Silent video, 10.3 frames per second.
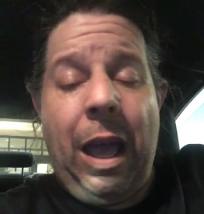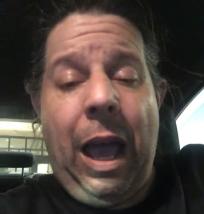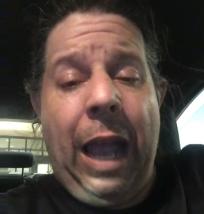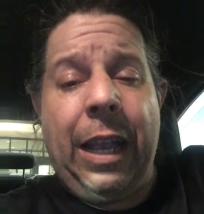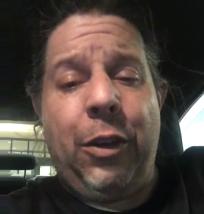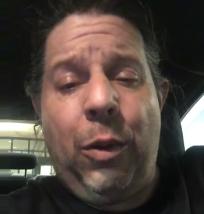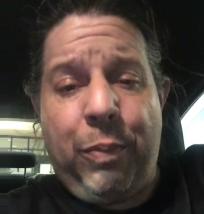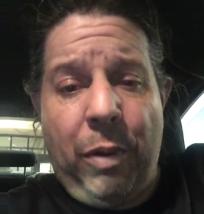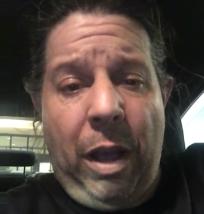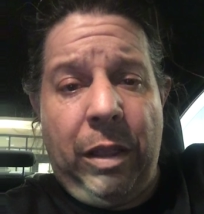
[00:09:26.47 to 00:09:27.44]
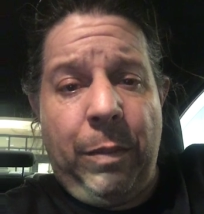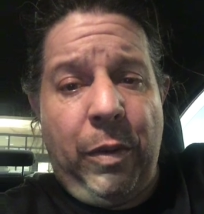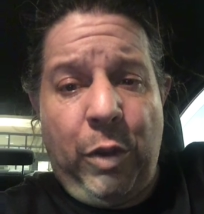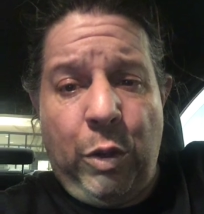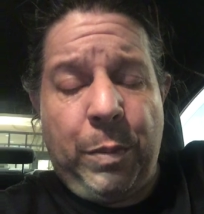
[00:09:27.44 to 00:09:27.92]
I got no problem.
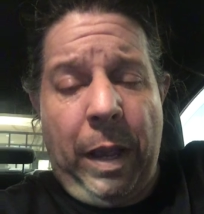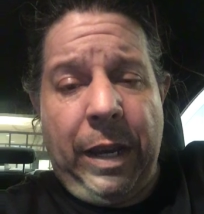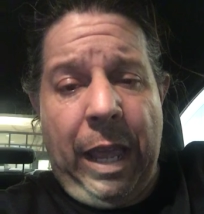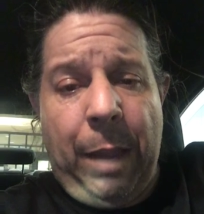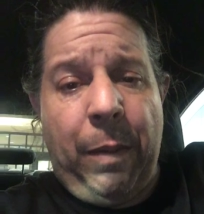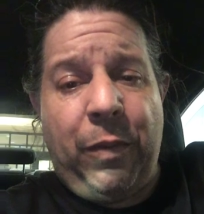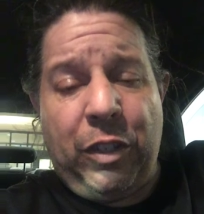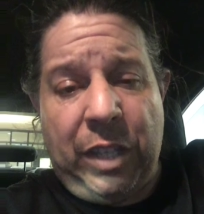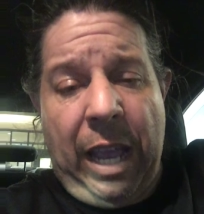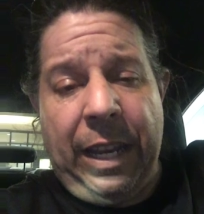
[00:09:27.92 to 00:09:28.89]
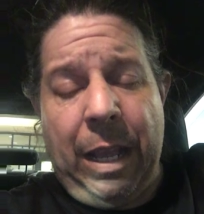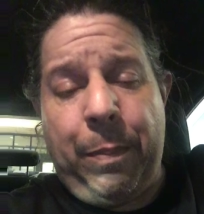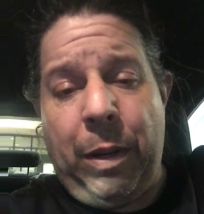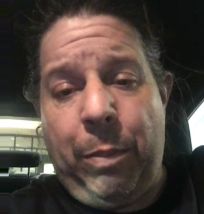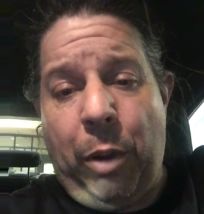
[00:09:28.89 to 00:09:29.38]
You use my name if you're signing
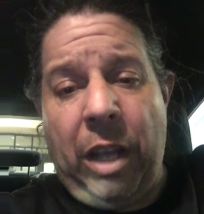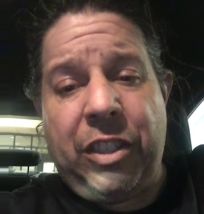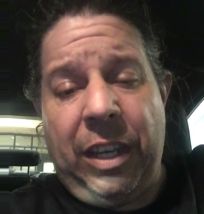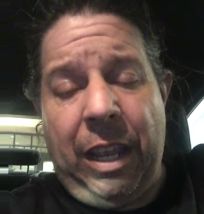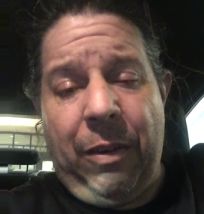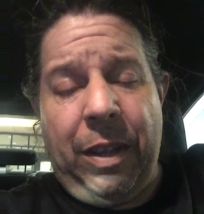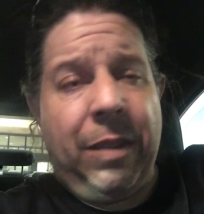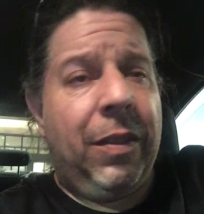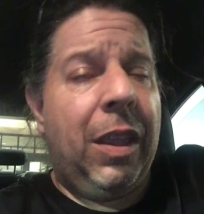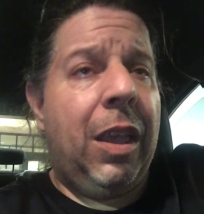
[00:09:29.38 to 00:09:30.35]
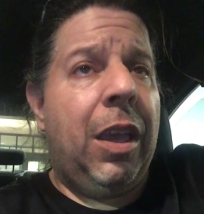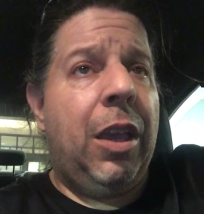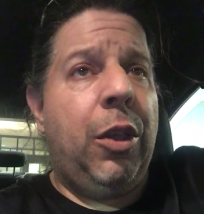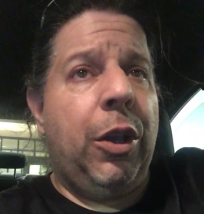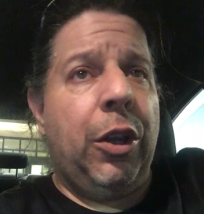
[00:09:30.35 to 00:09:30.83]
up in the Boston area.
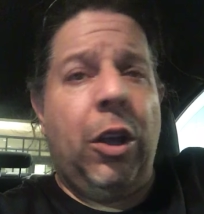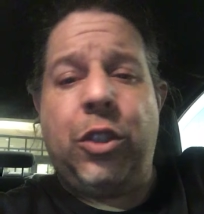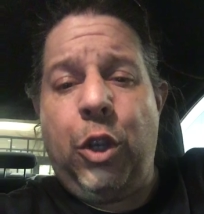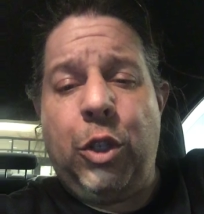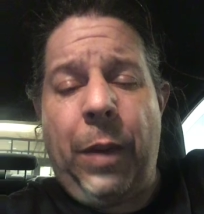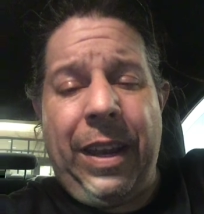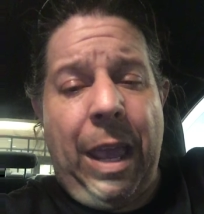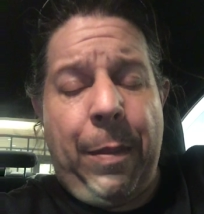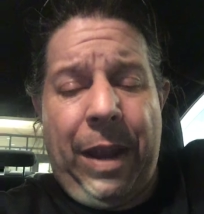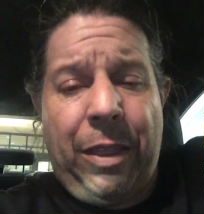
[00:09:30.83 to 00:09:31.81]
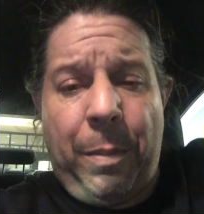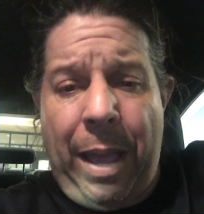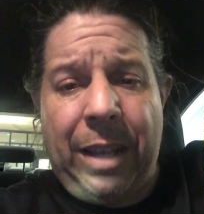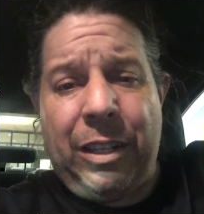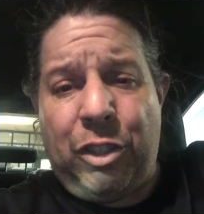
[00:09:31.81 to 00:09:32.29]
You can also use my name in other
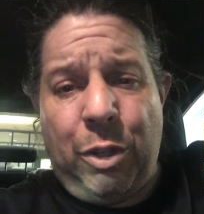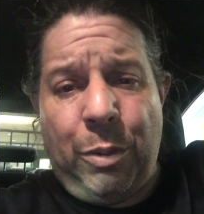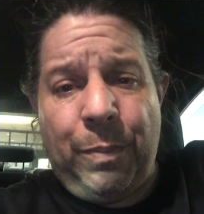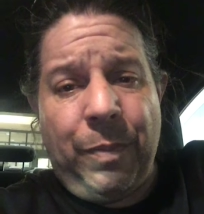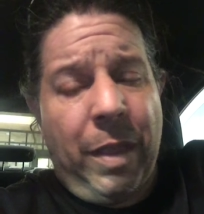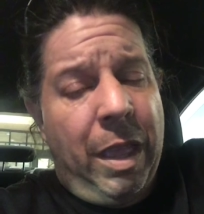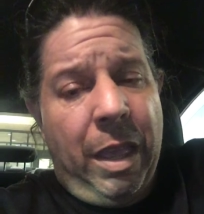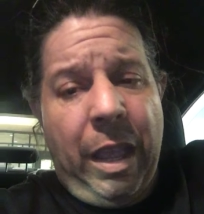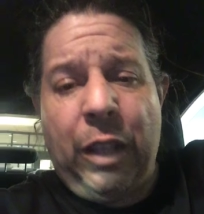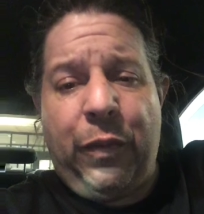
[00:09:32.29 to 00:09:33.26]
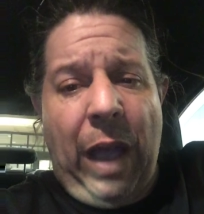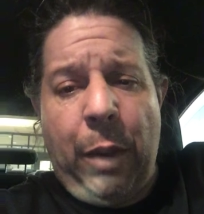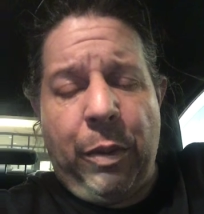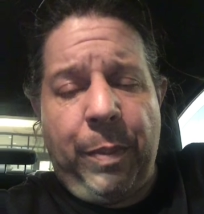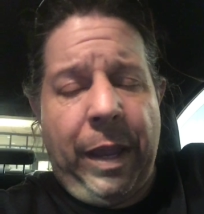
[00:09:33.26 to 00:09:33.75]
markets too. It's
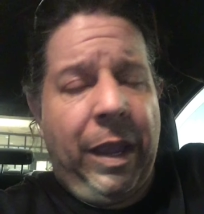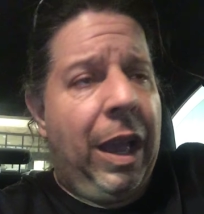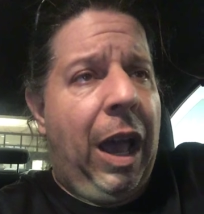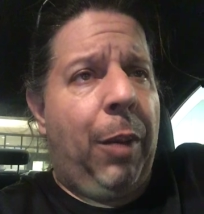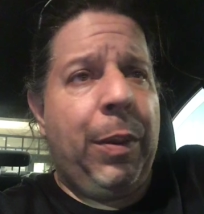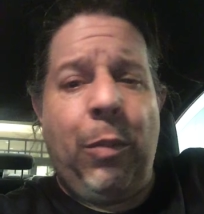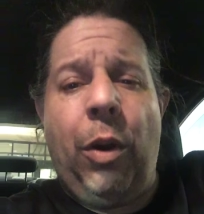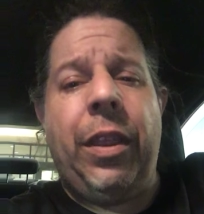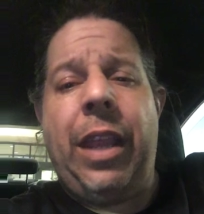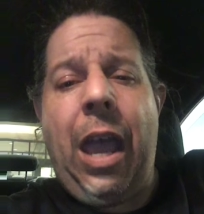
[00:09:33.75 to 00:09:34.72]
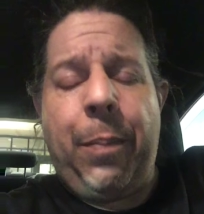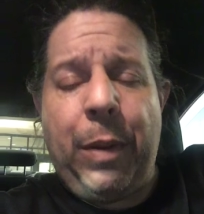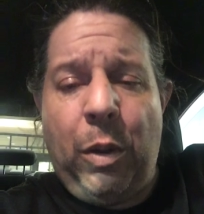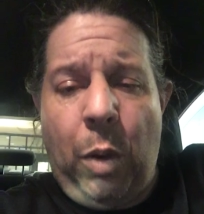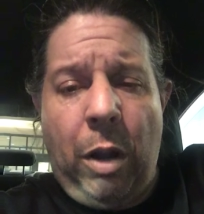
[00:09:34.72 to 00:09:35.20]
fine with me. I'll be more than
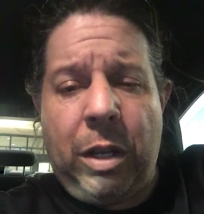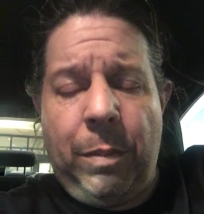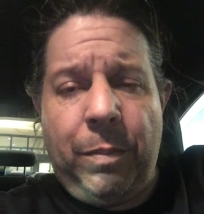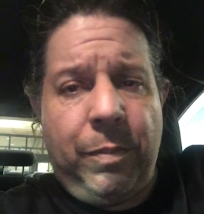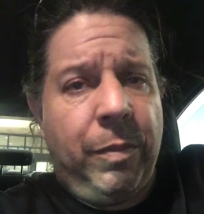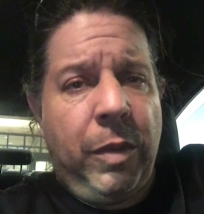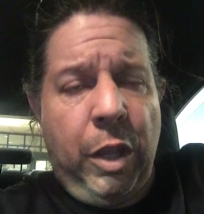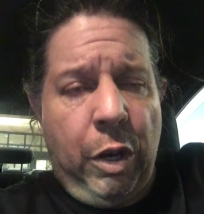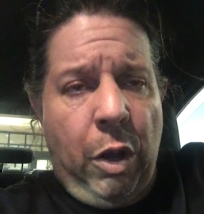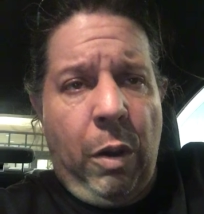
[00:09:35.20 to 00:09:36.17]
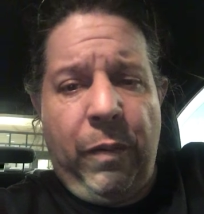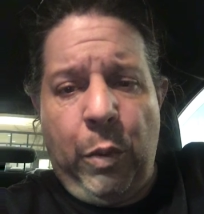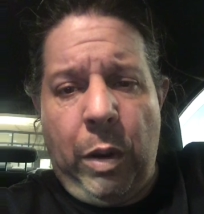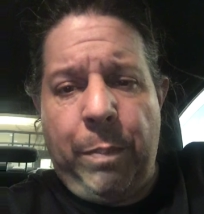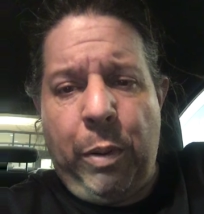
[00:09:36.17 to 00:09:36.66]
happy to welcome, you know, if you
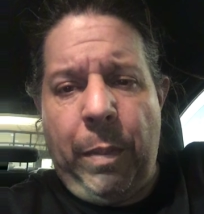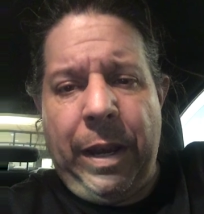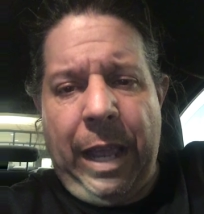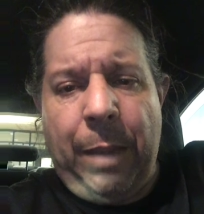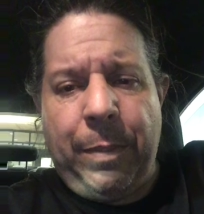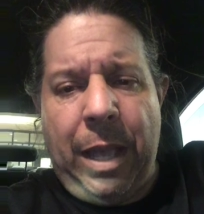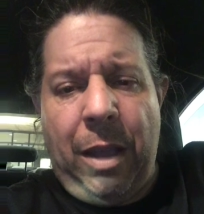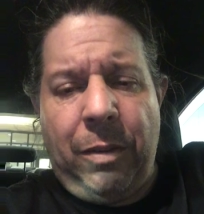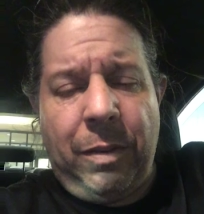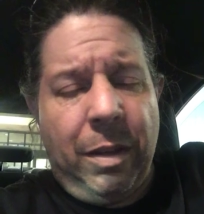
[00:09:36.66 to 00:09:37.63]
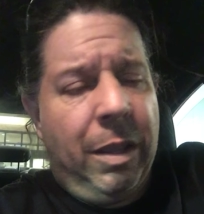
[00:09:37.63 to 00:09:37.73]
want to put my name down,